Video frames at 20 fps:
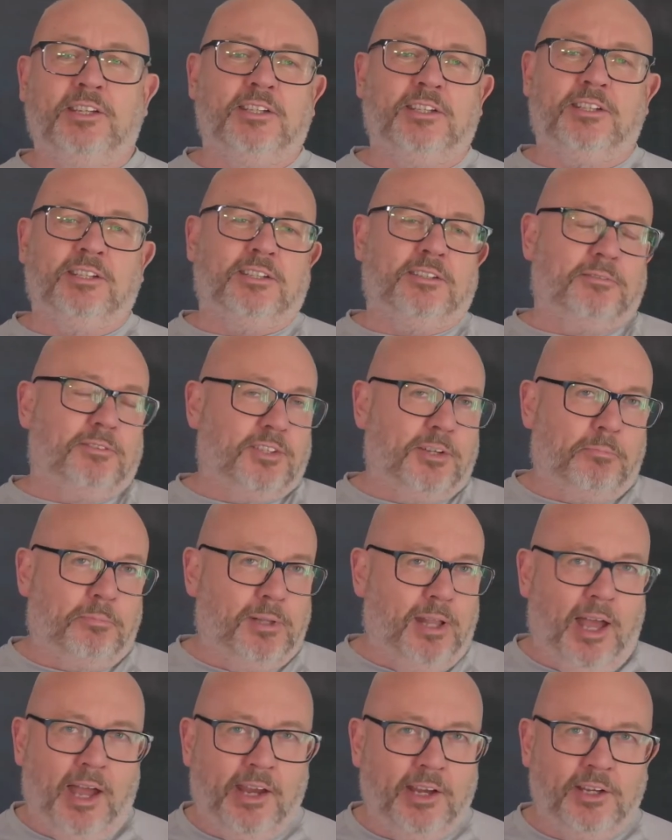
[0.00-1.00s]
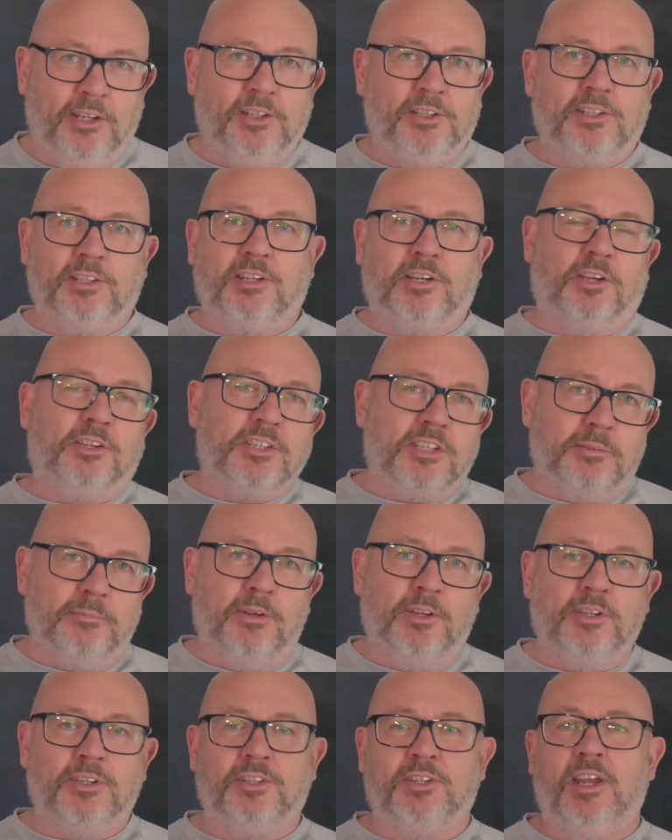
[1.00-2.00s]
suppliers,
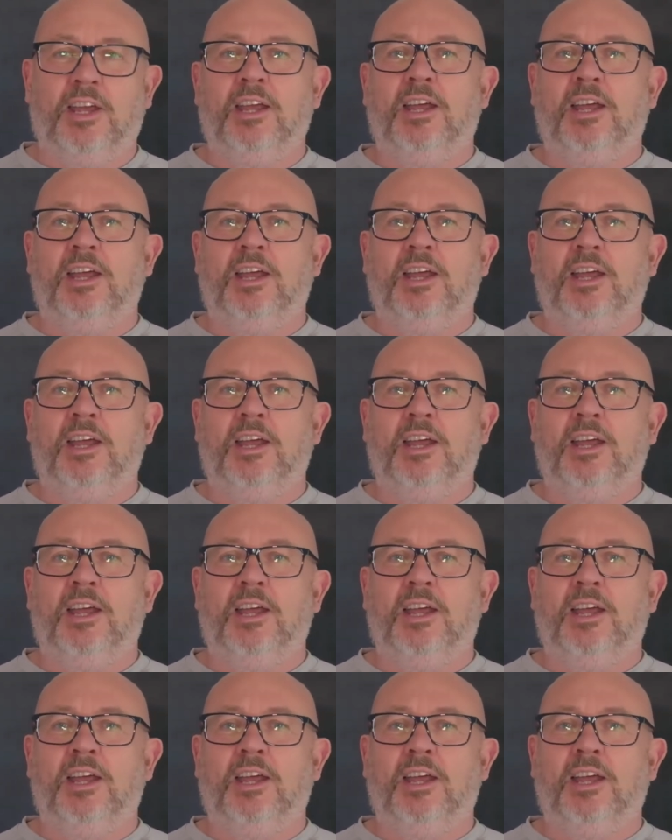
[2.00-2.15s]
customers,